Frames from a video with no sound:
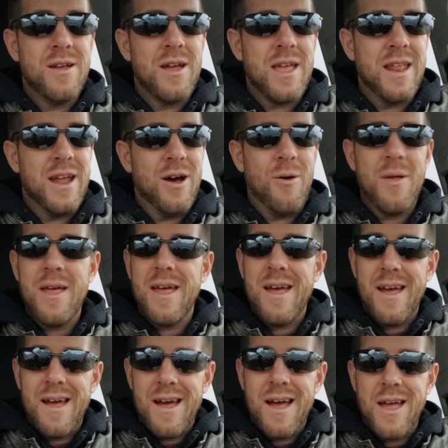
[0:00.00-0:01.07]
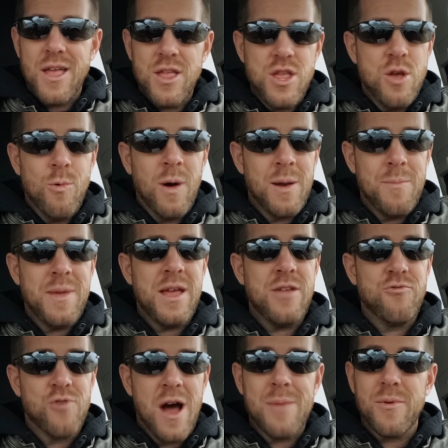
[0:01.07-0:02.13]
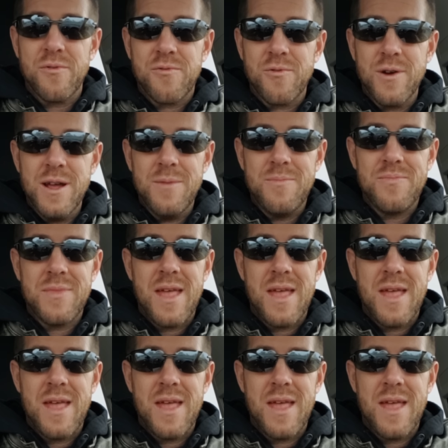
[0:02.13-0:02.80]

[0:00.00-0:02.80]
you know, you want to be drama-free,